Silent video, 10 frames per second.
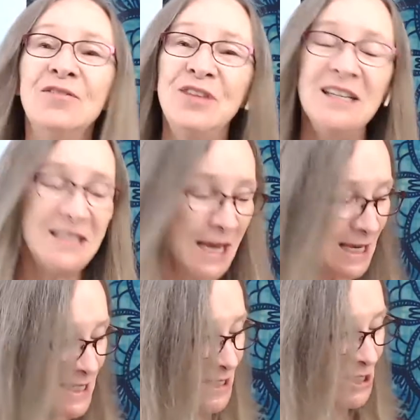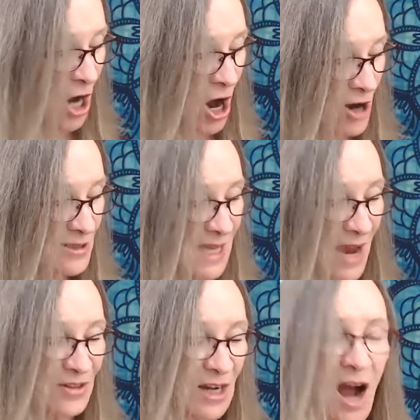These hidden tongues
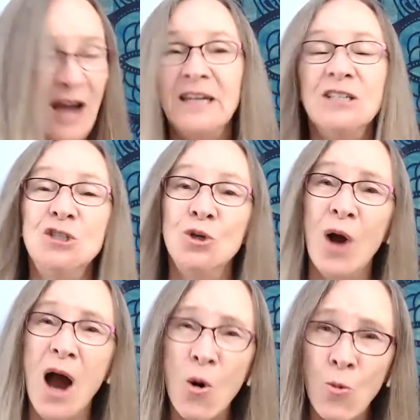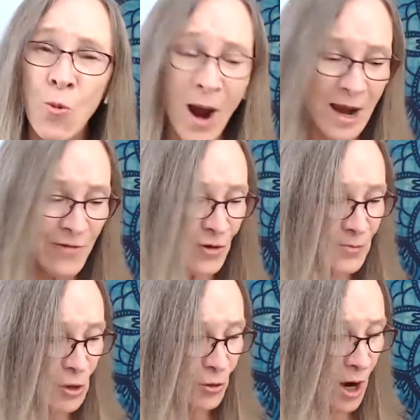have guided you away
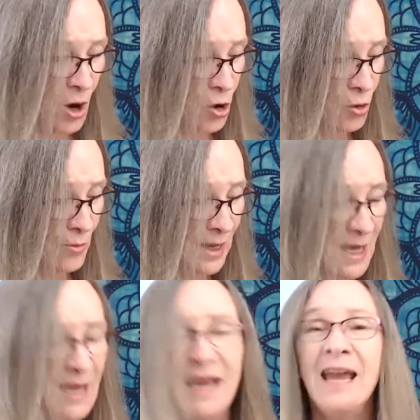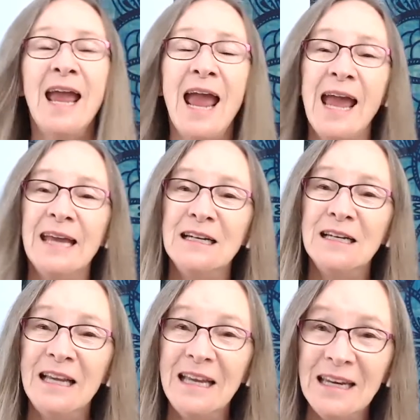from your home and
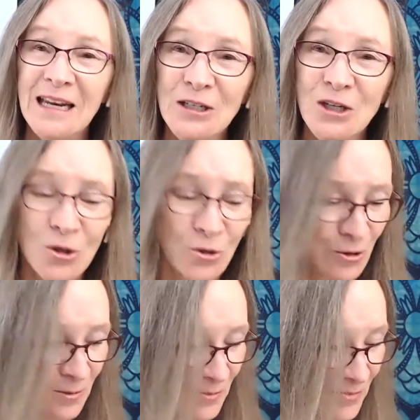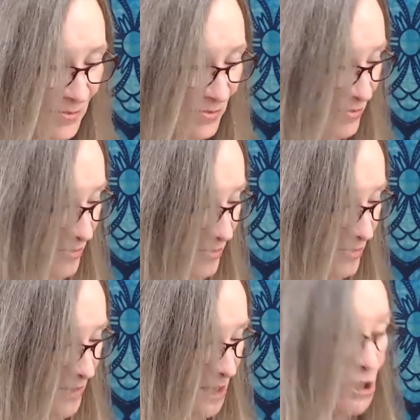leading you
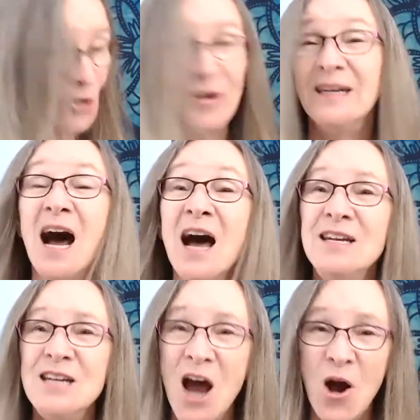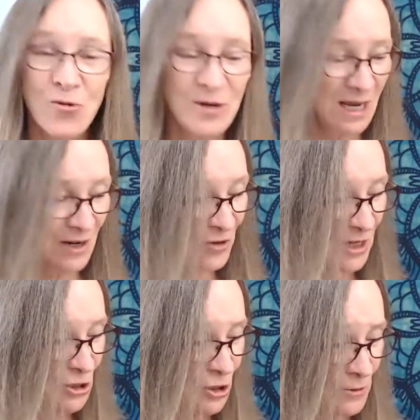to an unknown
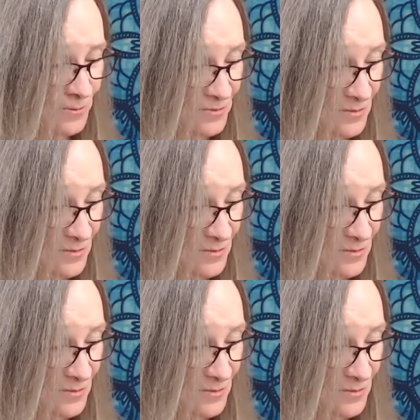adventure.